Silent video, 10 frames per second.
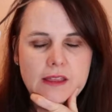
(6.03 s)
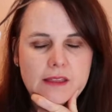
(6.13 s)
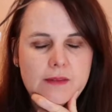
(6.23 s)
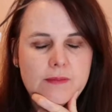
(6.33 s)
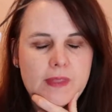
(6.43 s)

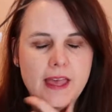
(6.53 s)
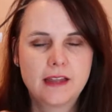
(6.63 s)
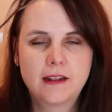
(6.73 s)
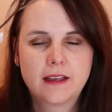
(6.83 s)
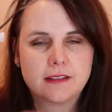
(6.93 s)
and they
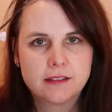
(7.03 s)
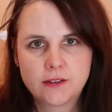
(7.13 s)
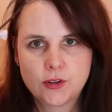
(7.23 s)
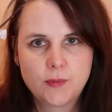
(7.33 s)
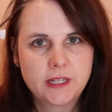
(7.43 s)
had like
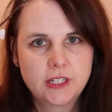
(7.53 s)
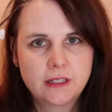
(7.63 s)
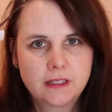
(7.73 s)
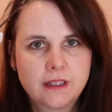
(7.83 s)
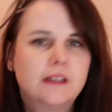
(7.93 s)
zero budget